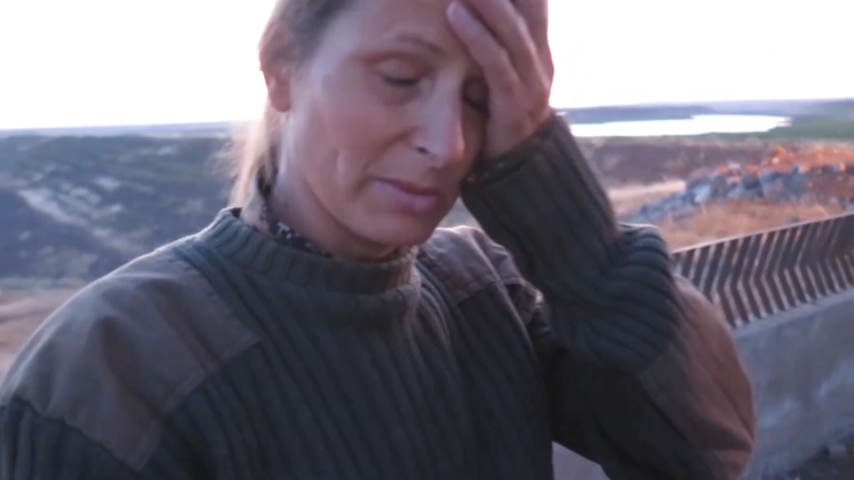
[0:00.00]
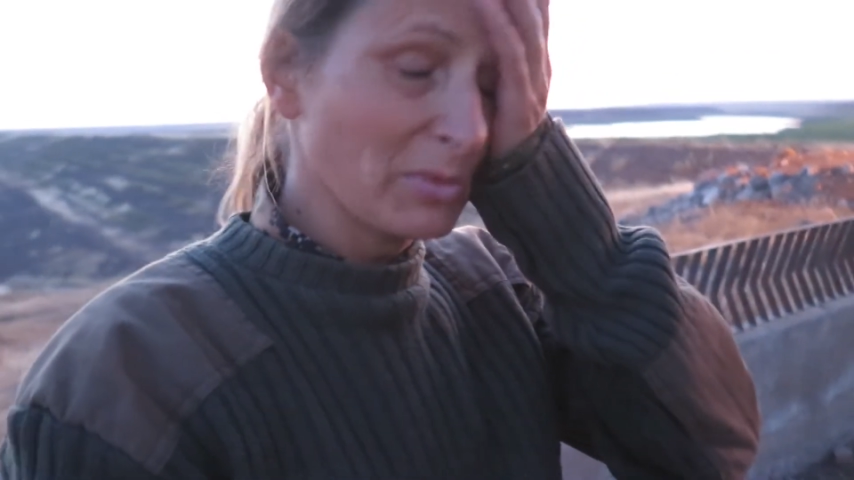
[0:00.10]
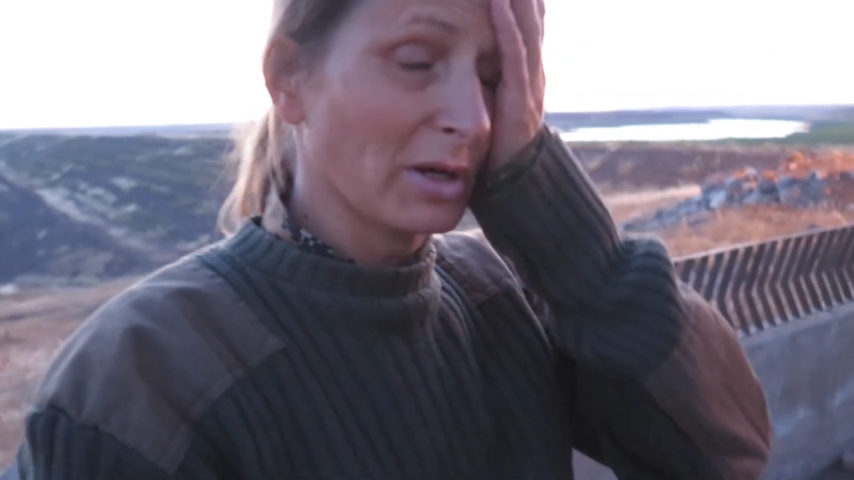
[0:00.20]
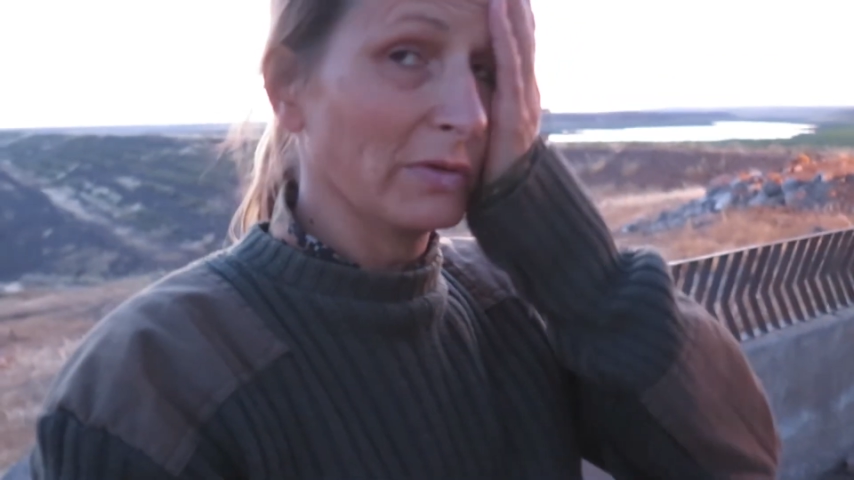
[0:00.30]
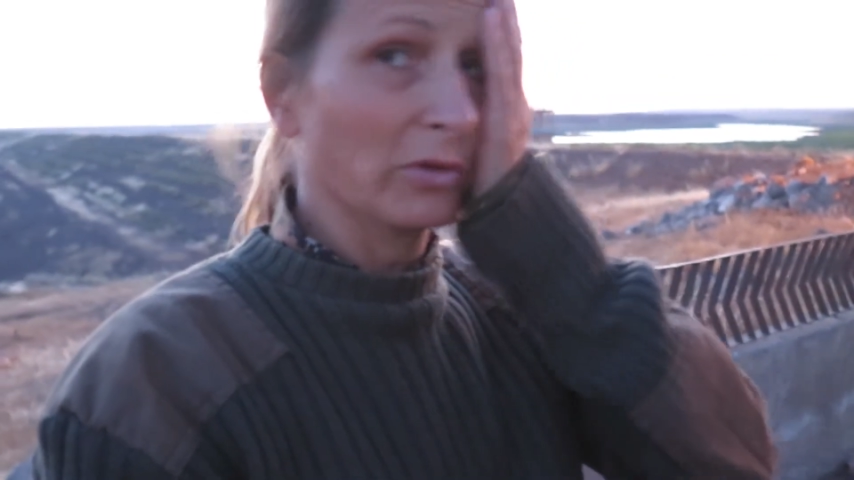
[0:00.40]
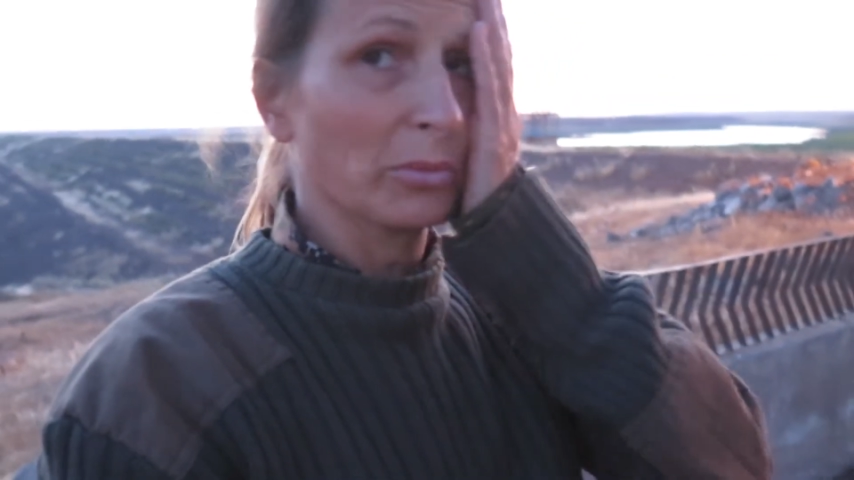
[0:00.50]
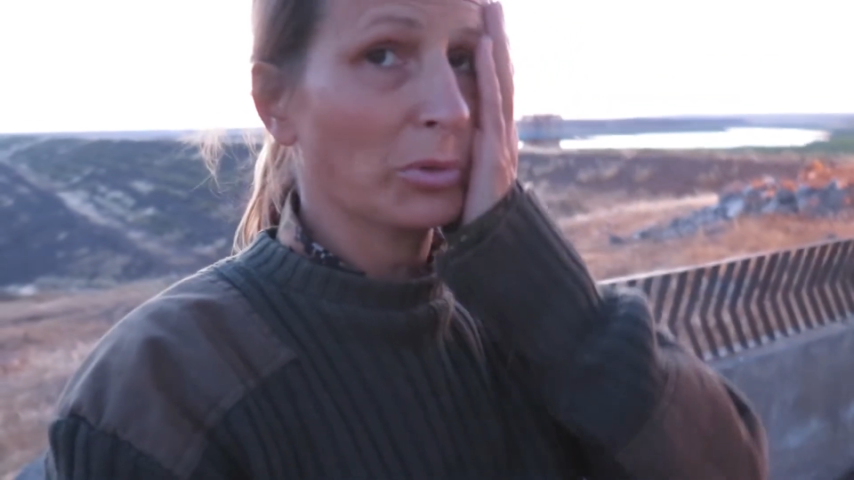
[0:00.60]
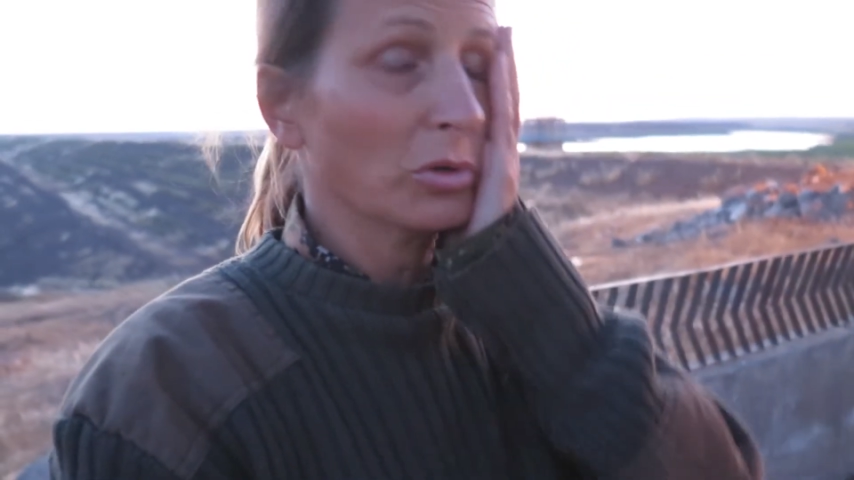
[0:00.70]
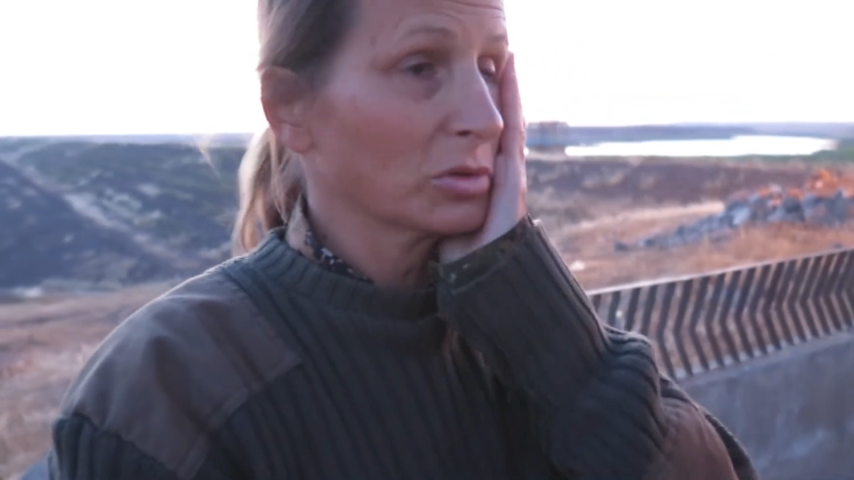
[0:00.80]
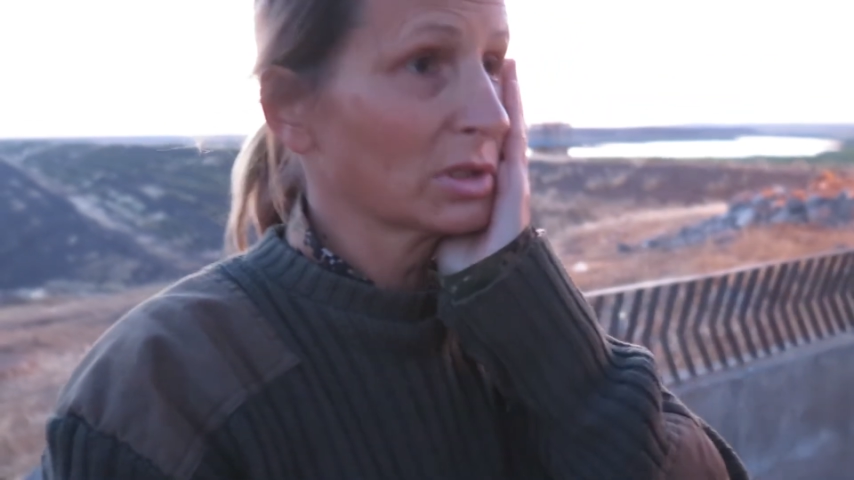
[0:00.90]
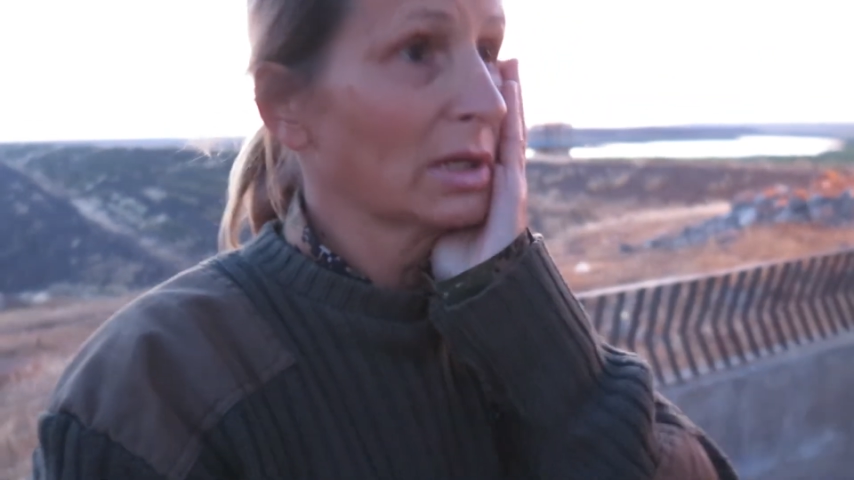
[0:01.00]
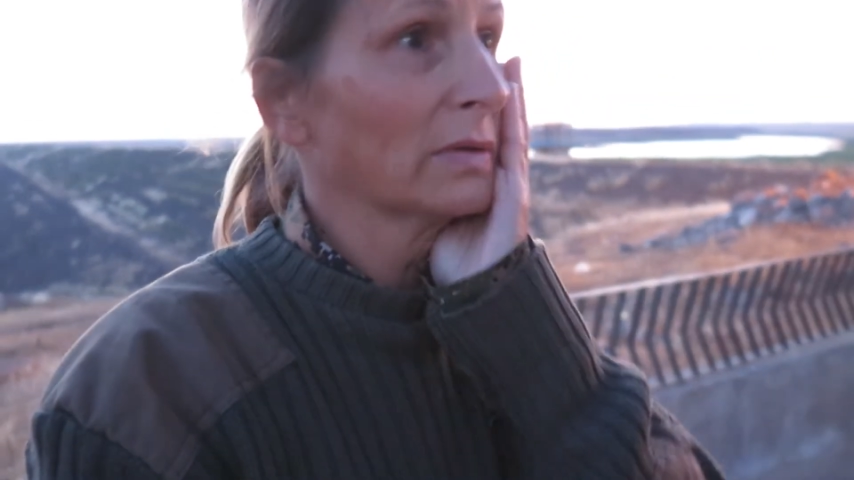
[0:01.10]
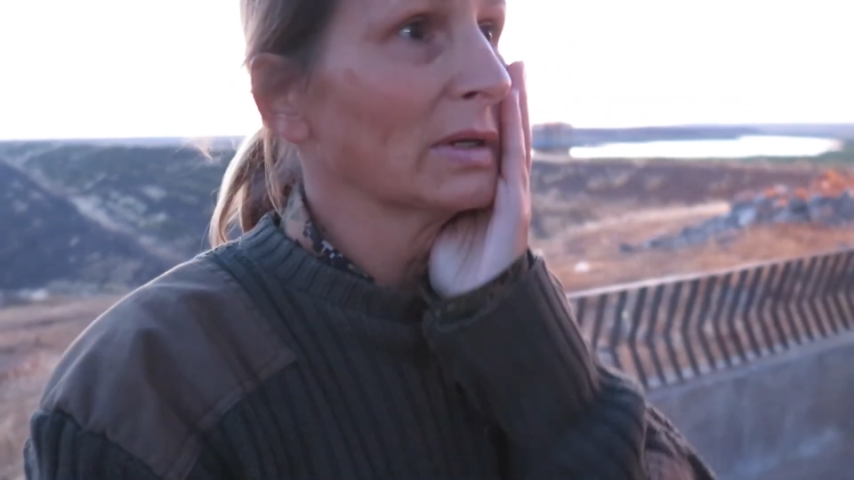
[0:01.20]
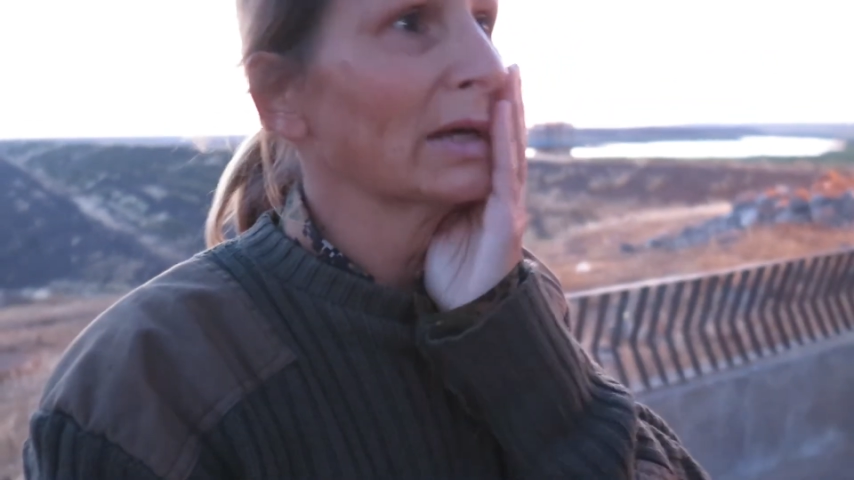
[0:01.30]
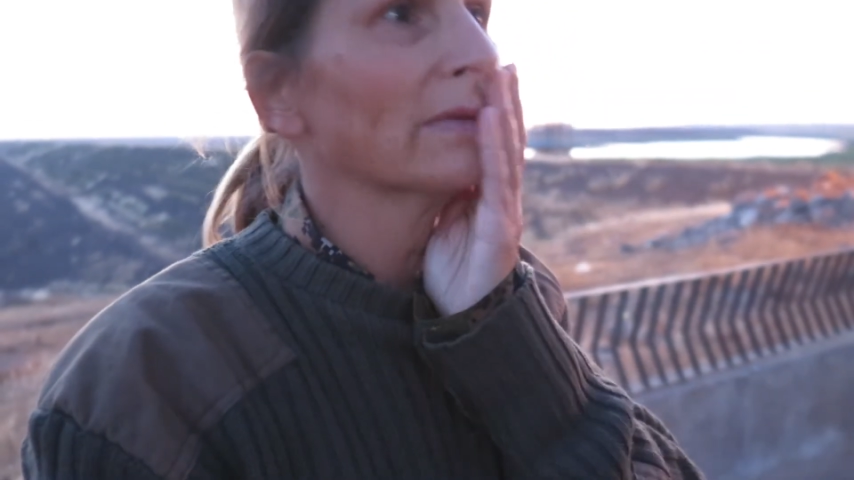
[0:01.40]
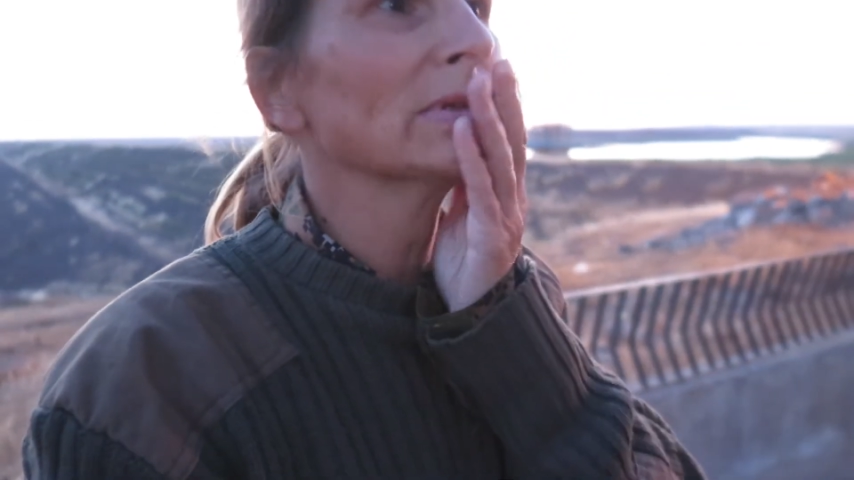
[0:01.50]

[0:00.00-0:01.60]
I'm not even going to post that one now.